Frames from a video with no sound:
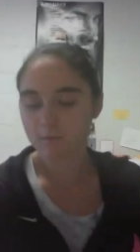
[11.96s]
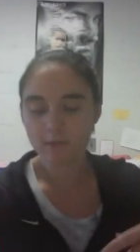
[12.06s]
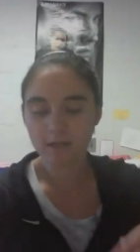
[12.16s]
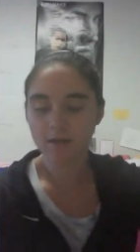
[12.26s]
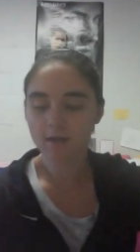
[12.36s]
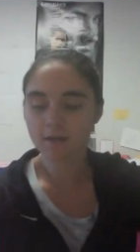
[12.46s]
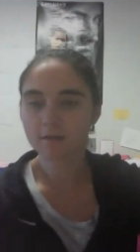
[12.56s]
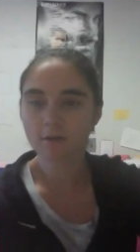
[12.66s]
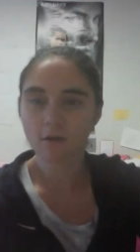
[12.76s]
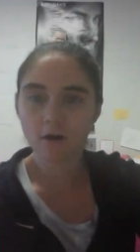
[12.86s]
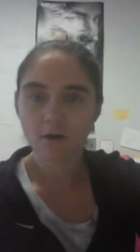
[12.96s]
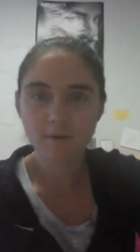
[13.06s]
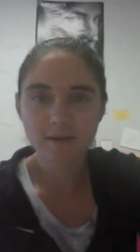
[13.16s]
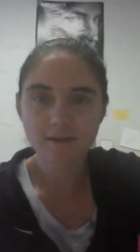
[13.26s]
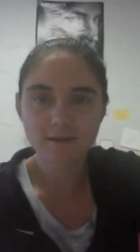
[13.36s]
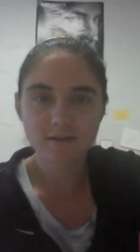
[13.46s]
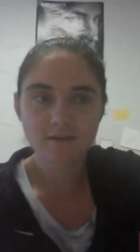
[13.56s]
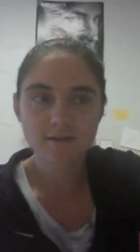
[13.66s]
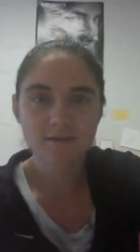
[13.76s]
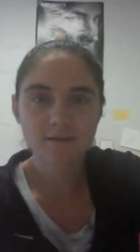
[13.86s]
be a little hard
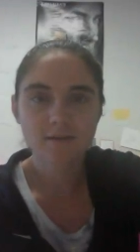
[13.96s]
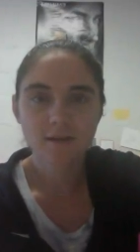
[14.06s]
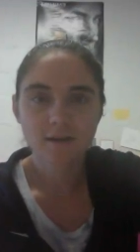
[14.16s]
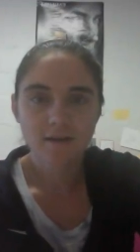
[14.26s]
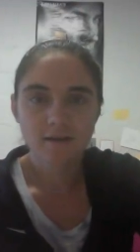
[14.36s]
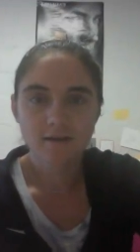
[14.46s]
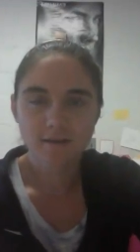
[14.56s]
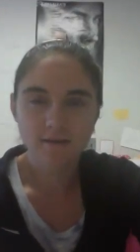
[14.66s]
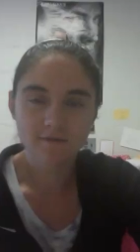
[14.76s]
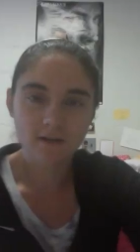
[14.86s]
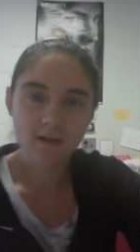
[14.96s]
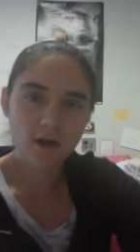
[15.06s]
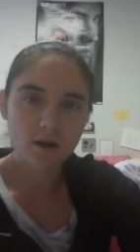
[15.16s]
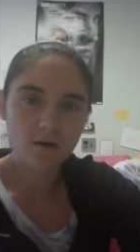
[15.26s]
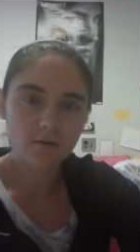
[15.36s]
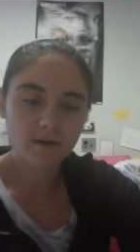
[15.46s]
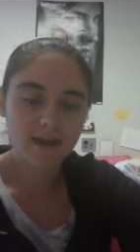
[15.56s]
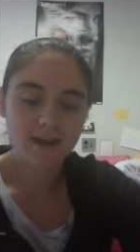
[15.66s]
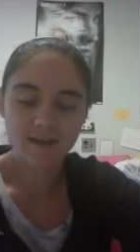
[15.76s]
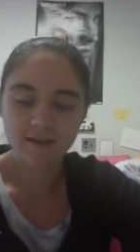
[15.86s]
because this is a video
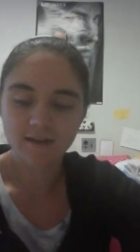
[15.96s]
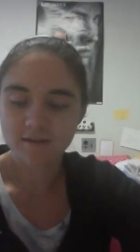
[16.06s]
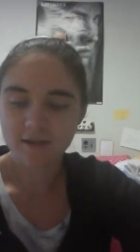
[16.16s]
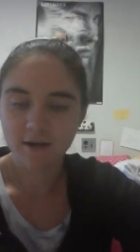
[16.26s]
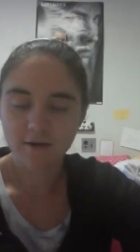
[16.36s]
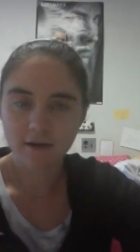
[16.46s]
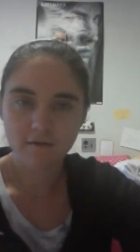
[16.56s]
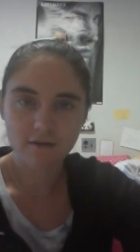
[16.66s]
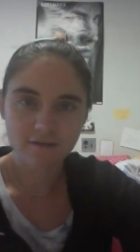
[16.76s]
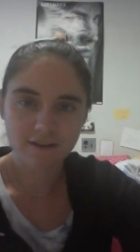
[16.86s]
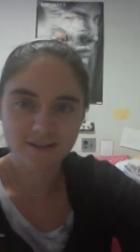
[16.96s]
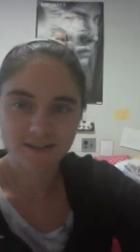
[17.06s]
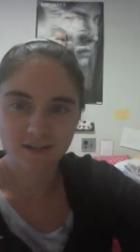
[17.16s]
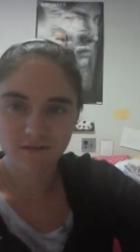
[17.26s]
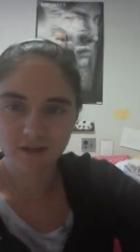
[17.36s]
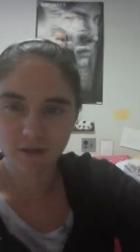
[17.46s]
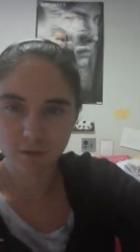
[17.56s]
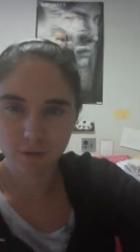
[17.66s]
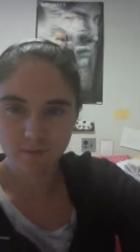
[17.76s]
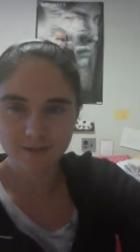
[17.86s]
and I don't have any fancy video
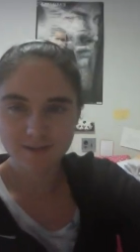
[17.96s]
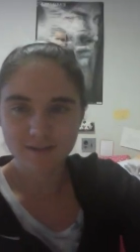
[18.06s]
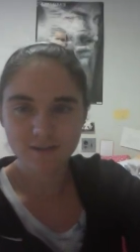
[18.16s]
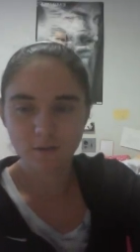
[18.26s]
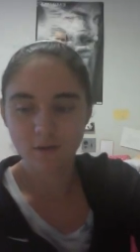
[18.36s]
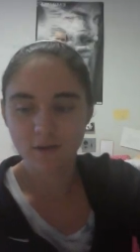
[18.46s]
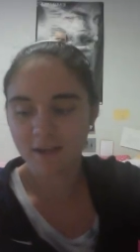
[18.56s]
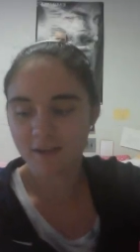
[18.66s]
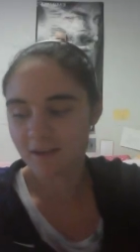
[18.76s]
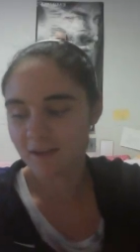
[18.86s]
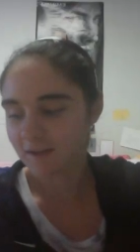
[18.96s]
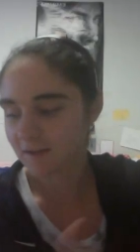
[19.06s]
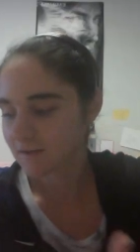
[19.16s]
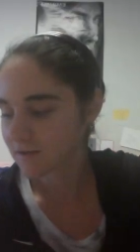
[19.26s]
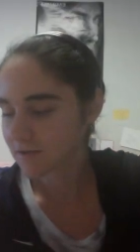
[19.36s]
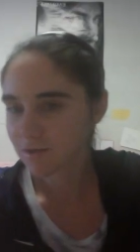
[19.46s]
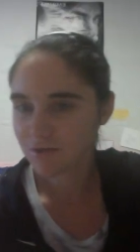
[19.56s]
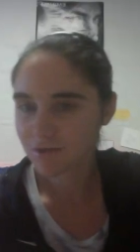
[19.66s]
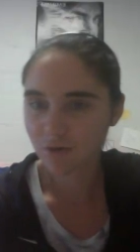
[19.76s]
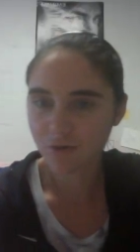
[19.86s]
equipment, so I can't
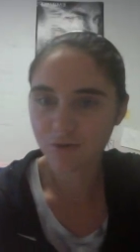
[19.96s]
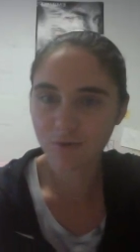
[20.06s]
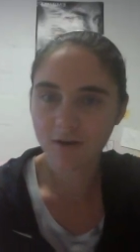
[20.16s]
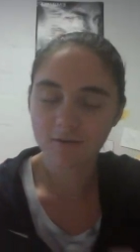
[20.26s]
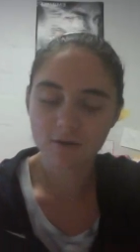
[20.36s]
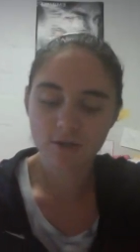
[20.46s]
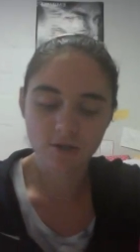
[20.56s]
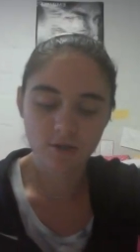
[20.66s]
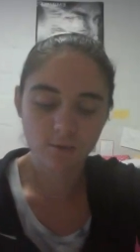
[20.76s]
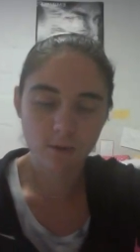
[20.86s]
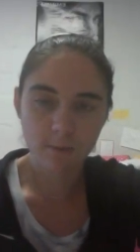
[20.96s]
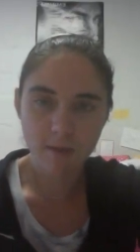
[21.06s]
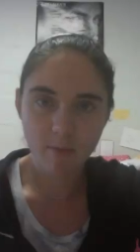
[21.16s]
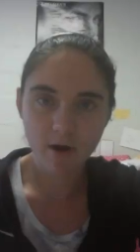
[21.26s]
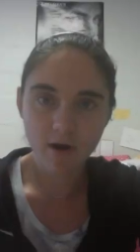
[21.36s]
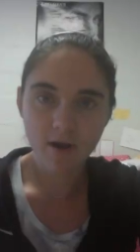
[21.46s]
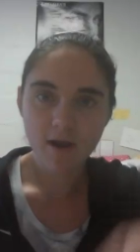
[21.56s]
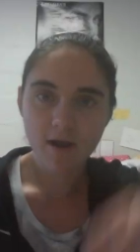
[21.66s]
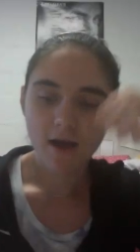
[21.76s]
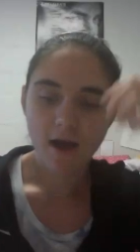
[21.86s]
show you what I want to show you on paper.
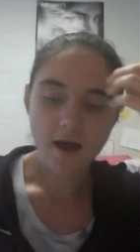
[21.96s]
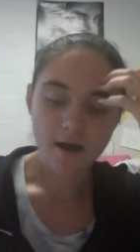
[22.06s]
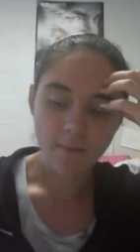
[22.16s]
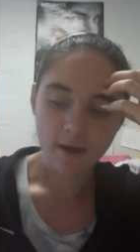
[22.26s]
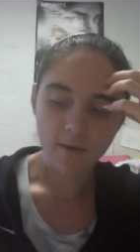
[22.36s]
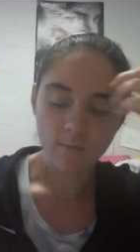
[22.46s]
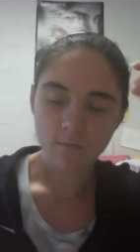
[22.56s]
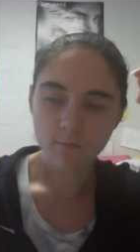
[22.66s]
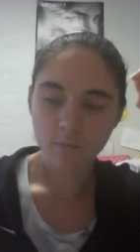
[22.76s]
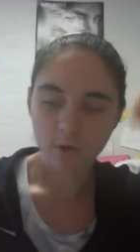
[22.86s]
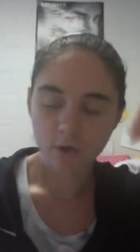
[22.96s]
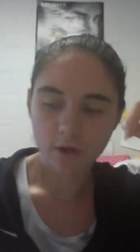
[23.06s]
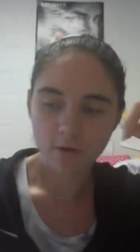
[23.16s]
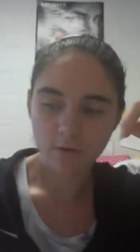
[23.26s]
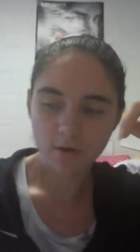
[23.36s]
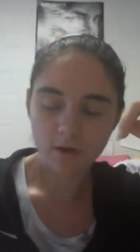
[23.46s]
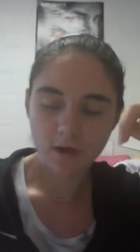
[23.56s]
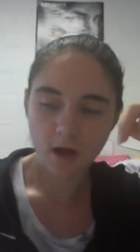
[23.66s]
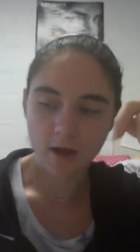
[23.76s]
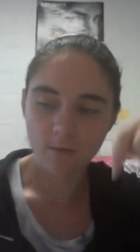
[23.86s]
Below
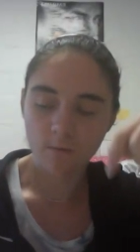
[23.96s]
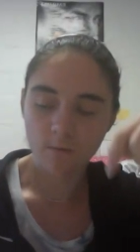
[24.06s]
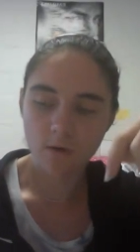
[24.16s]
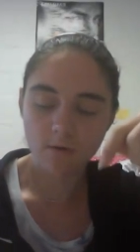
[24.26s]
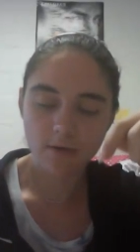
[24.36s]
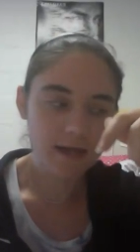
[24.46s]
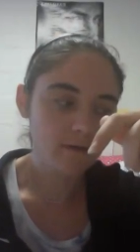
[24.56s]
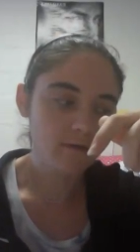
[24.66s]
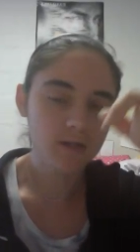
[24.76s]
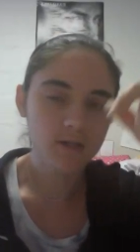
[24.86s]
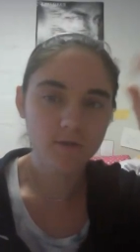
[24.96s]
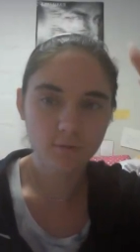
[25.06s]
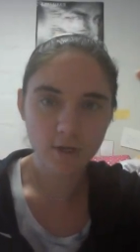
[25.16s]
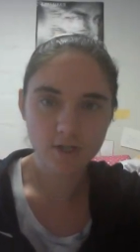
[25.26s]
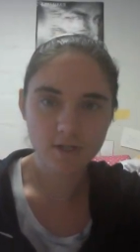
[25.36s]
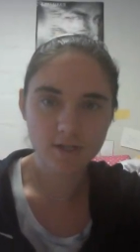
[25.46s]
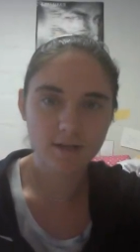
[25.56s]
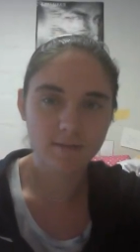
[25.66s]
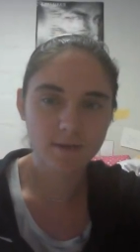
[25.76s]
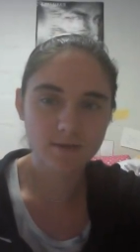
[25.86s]
I wrote down the two equations that
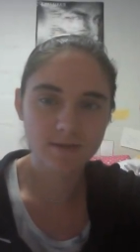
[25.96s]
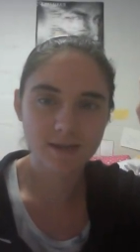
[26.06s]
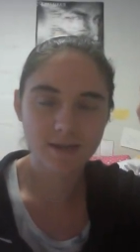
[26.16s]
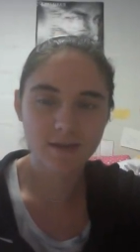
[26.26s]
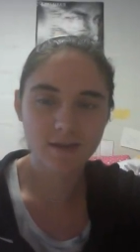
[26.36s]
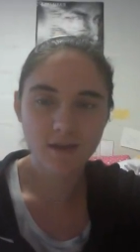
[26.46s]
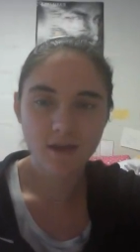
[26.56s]
I'm using